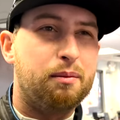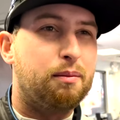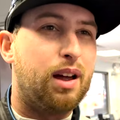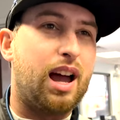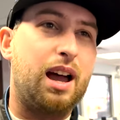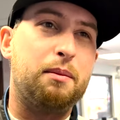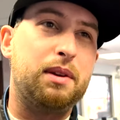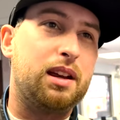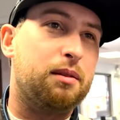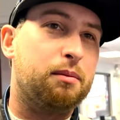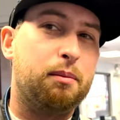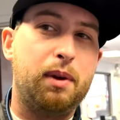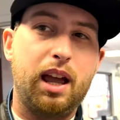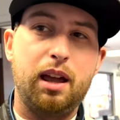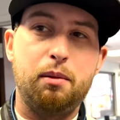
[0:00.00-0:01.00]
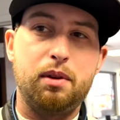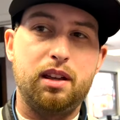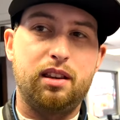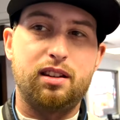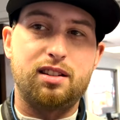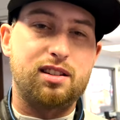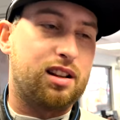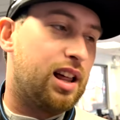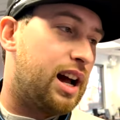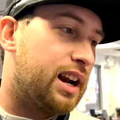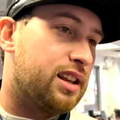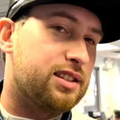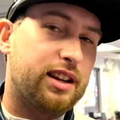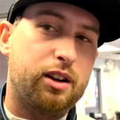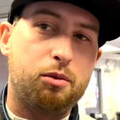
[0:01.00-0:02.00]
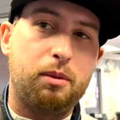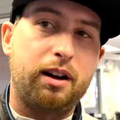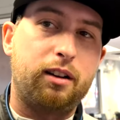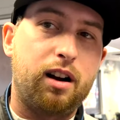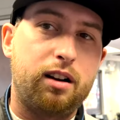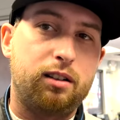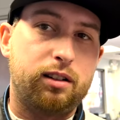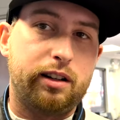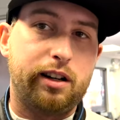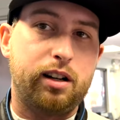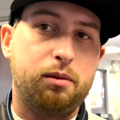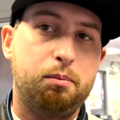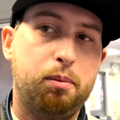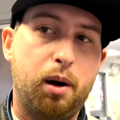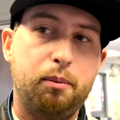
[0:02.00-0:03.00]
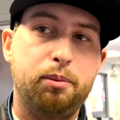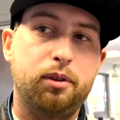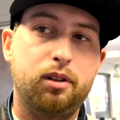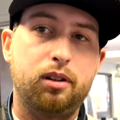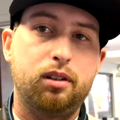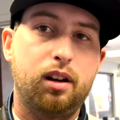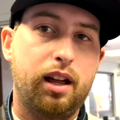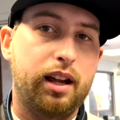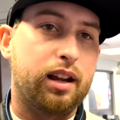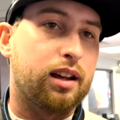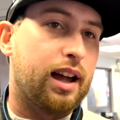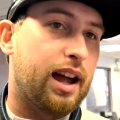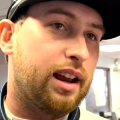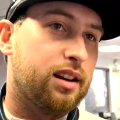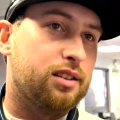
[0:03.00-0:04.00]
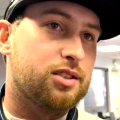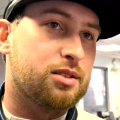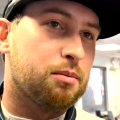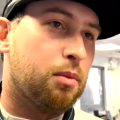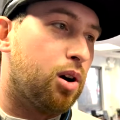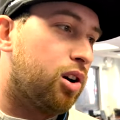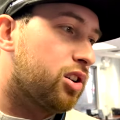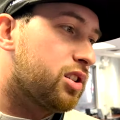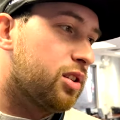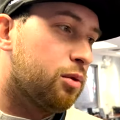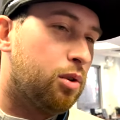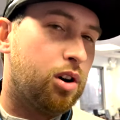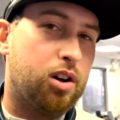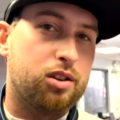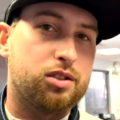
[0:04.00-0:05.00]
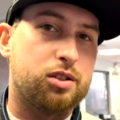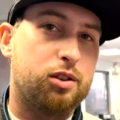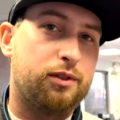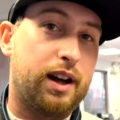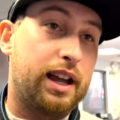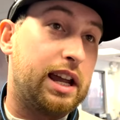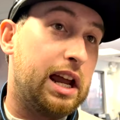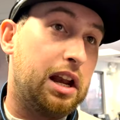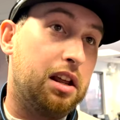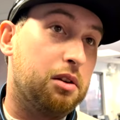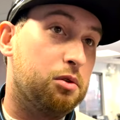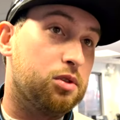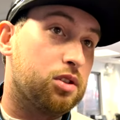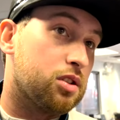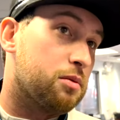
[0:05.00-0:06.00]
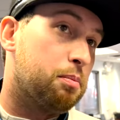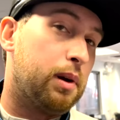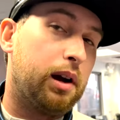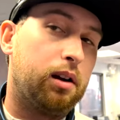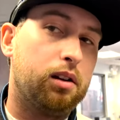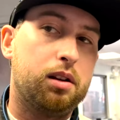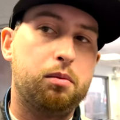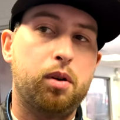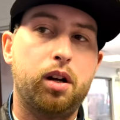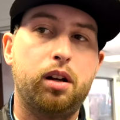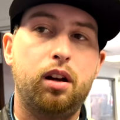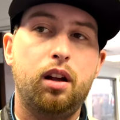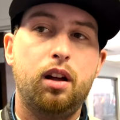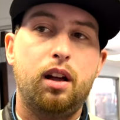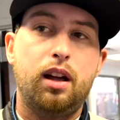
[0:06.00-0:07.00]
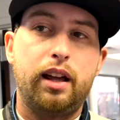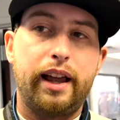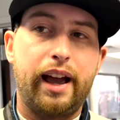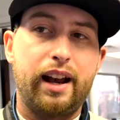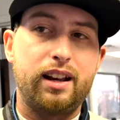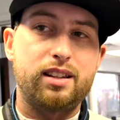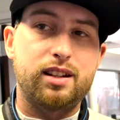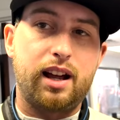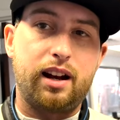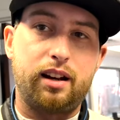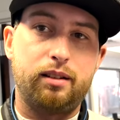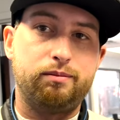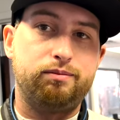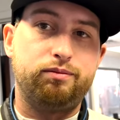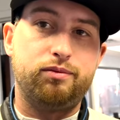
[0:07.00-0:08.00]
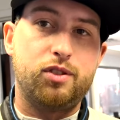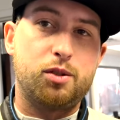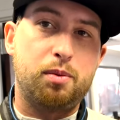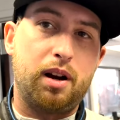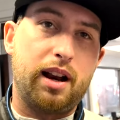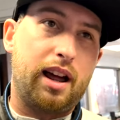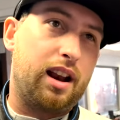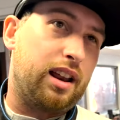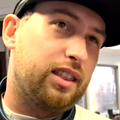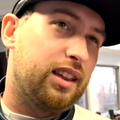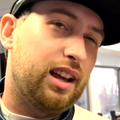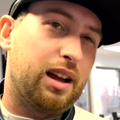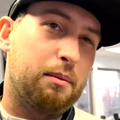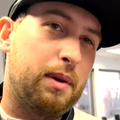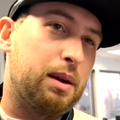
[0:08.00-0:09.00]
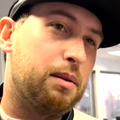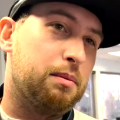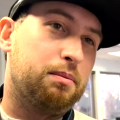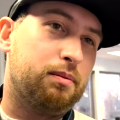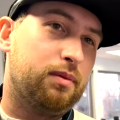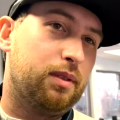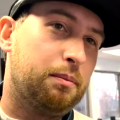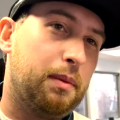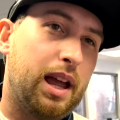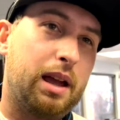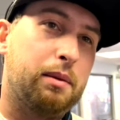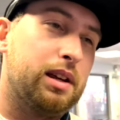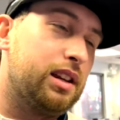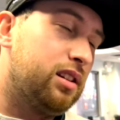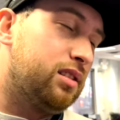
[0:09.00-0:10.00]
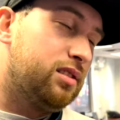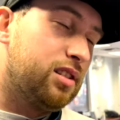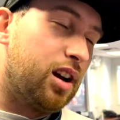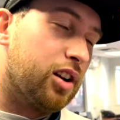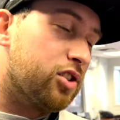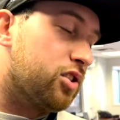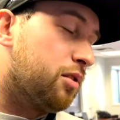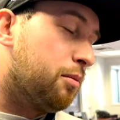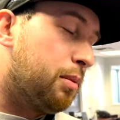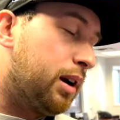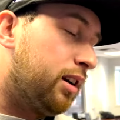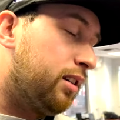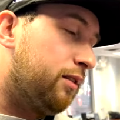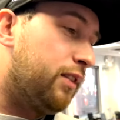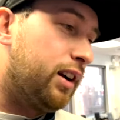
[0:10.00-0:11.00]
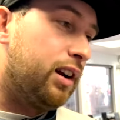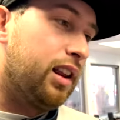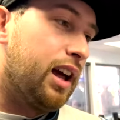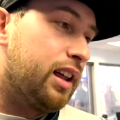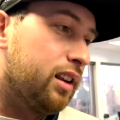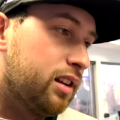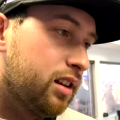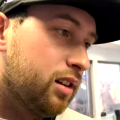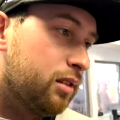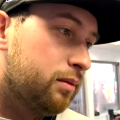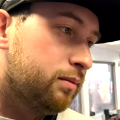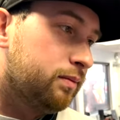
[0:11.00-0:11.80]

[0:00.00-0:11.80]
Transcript: I mean, maybe the slightest. I know my right rear bumper, like, had some marks on the wall, so if I hit it, it was just barely. But, yeah, I just kind of spun out. I think I maybe touched it very lightly, though.